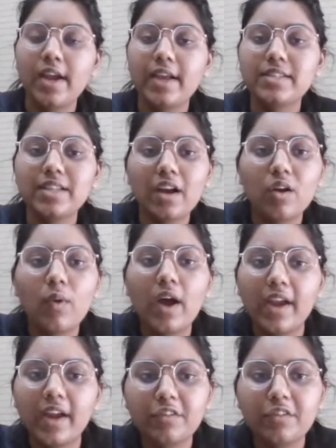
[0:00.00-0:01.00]
is
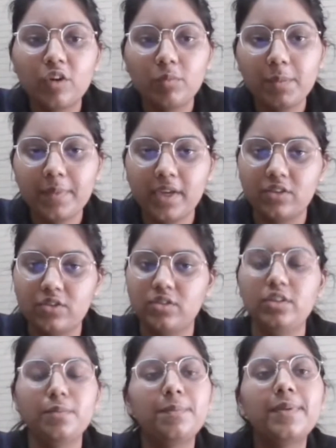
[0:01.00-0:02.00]
acquired from a
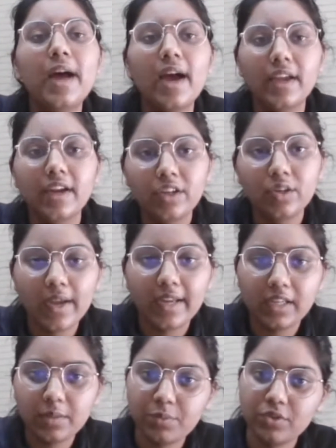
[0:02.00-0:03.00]
patient prior to
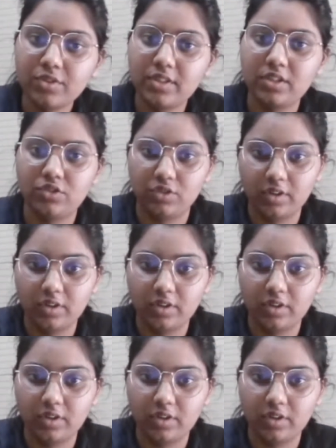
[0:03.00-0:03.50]
any procedure.